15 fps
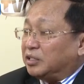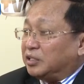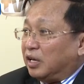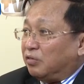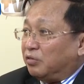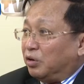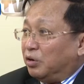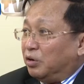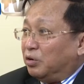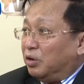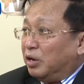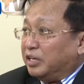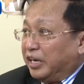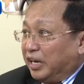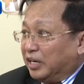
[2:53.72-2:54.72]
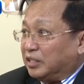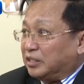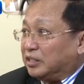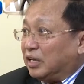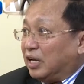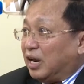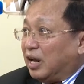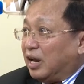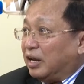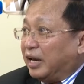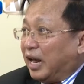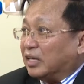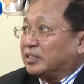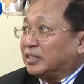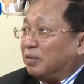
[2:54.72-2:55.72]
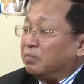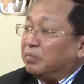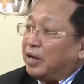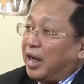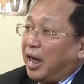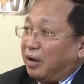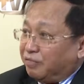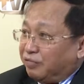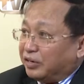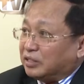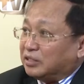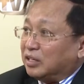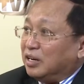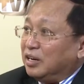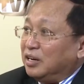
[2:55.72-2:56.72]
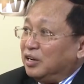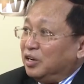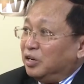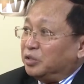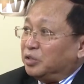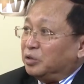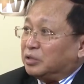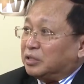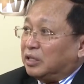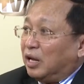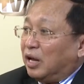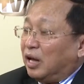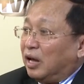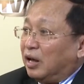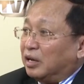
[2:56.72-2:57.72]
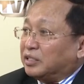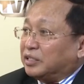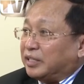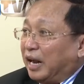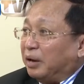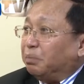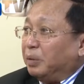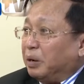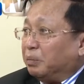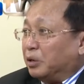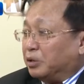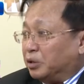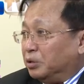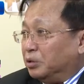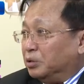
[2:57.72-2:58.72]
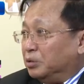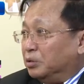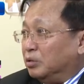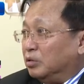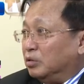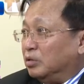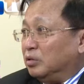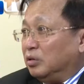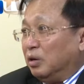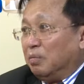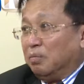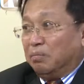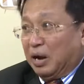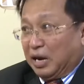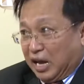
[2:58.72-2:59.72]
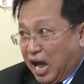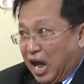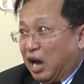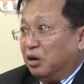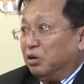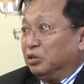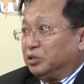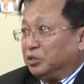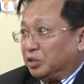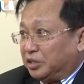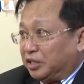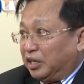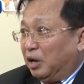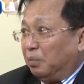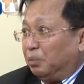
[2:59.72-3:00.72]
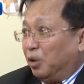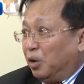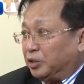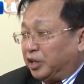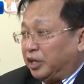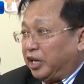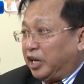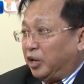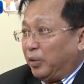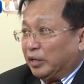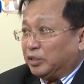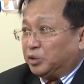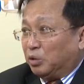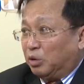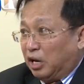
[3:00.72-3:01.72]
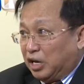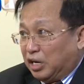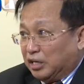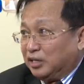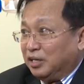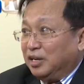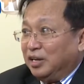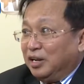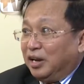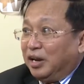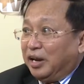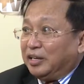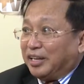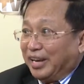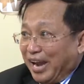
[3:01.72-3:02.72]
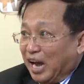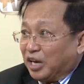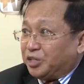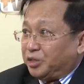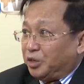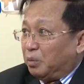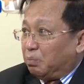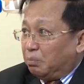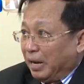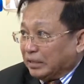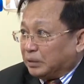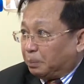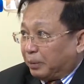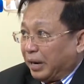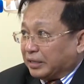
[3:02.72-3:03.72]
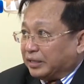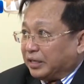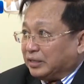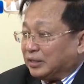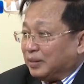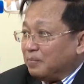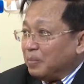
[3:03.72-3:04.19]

several years, there are some efforts to send people to Macau, to Singapore, to the US to learn international best practice.